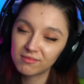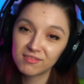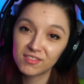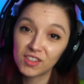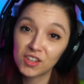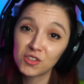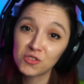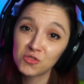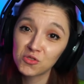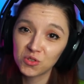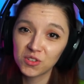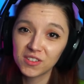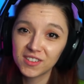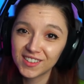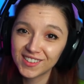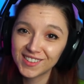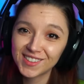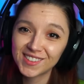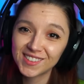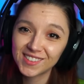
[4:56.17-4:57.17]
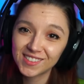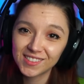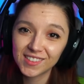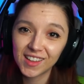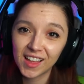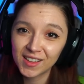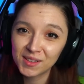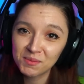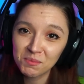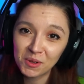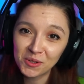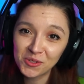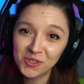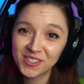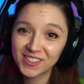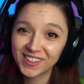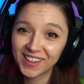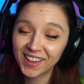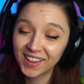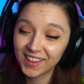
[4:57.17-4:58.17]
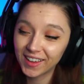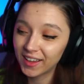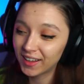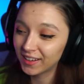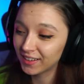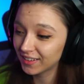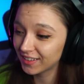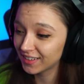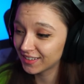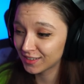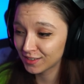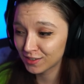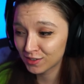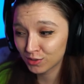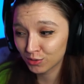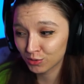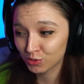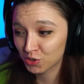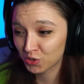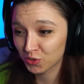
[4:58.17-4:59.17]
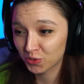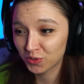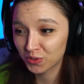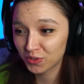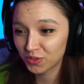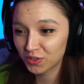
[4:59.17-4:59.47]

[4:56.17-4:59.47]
enjoy this as much as I can because it's so short.